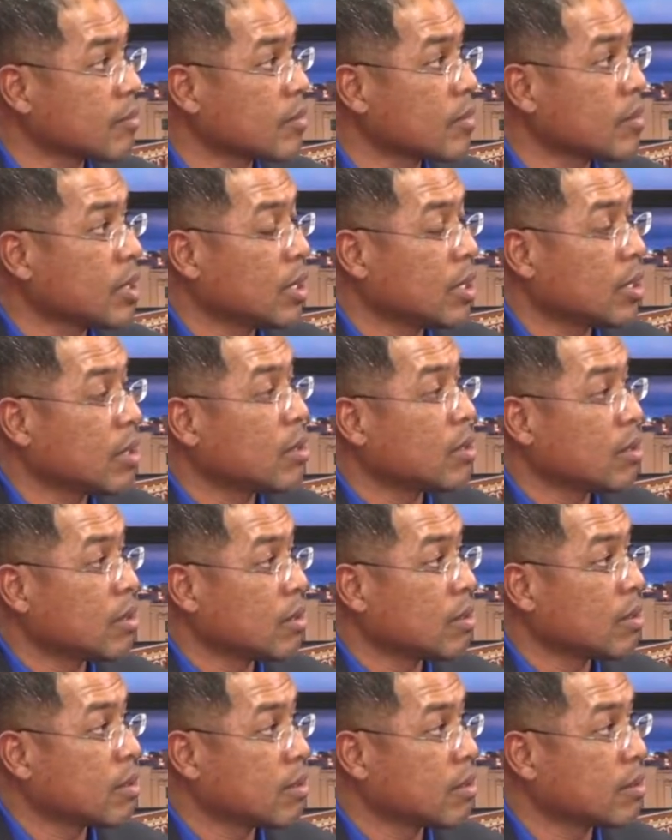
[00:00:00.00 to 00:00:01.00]

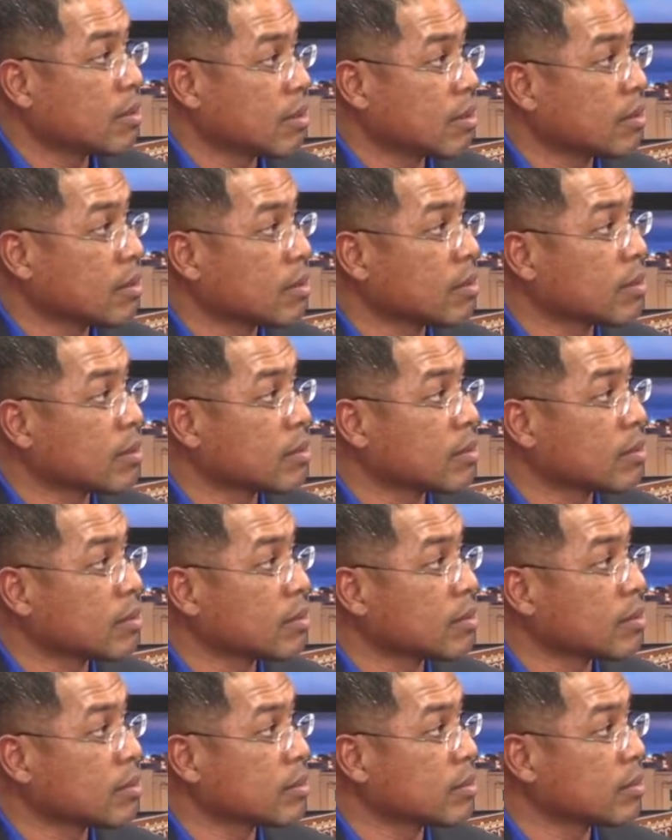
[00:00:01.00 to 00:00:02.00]

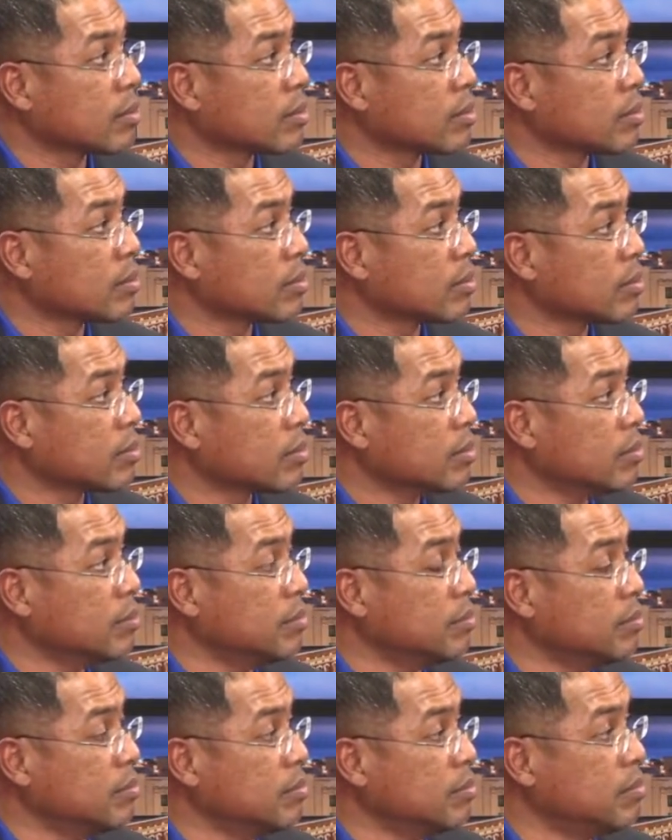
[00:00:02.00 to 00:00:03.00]

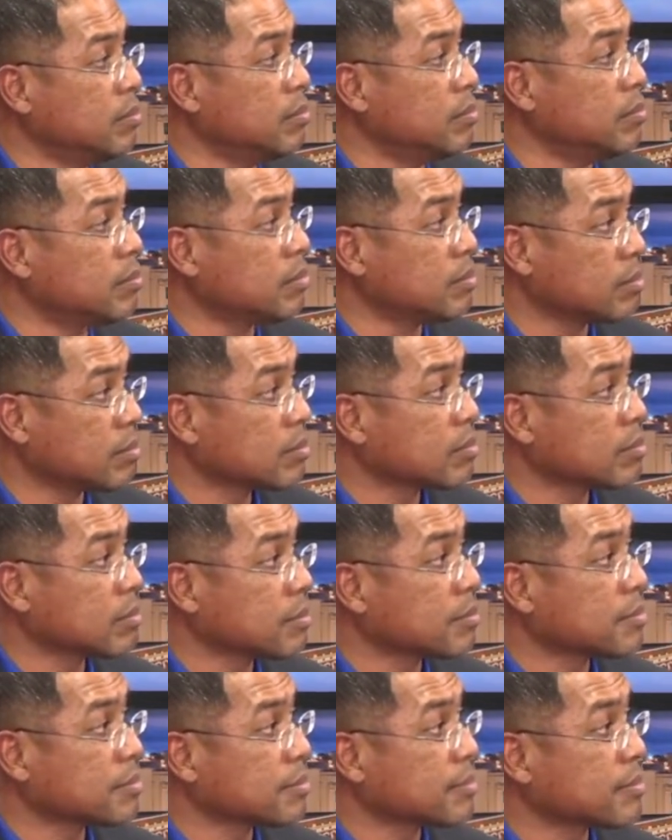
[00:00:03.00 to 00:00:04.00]

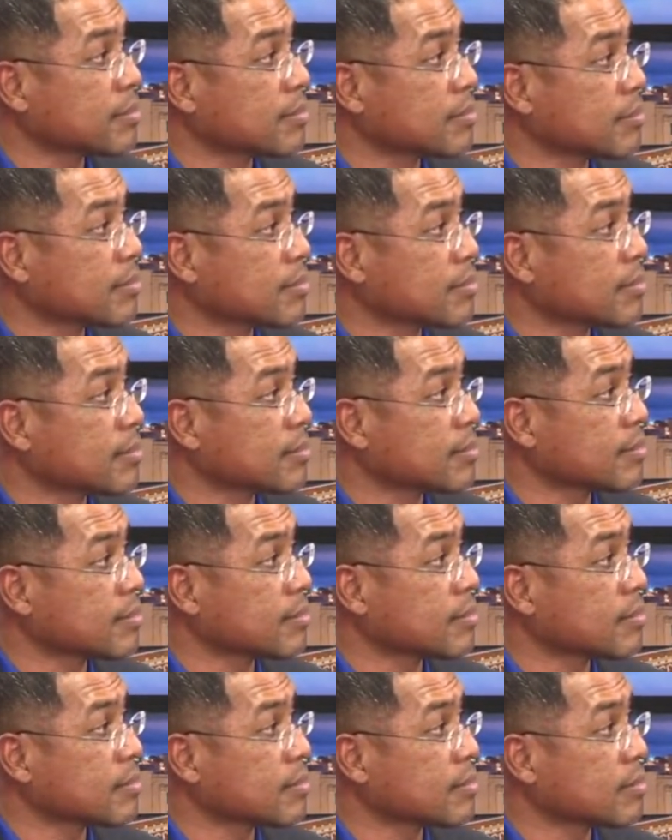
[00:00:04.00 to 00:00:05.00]

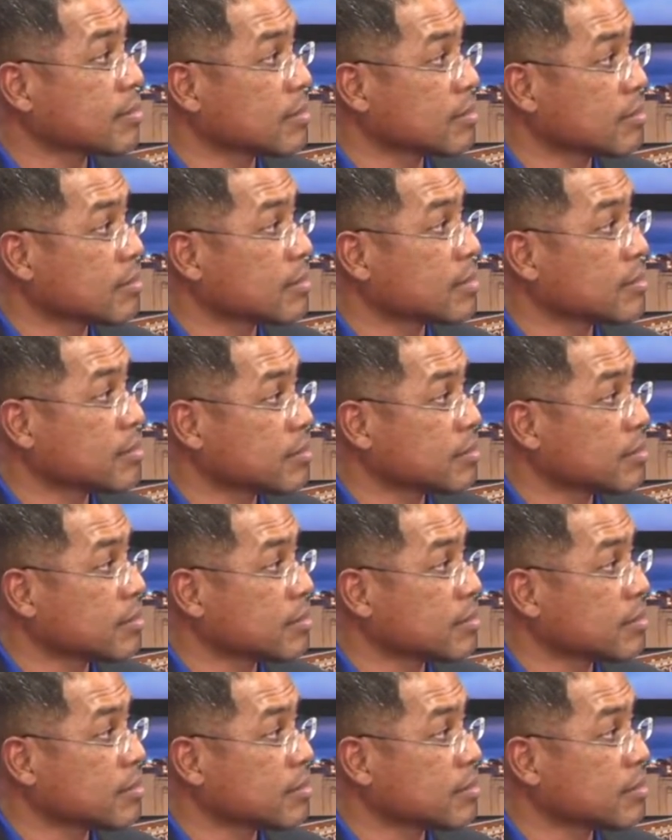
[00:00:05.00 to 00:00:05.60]
The person shown says nothing.